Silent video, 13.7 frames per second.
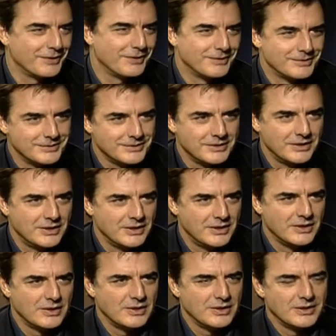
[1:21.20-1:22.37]
Chris
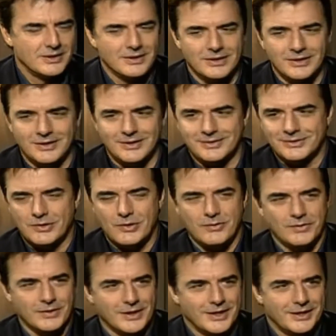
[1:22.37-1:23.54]
received his first noticeable
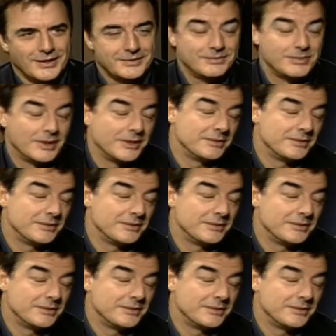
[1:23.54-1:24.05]
role in the film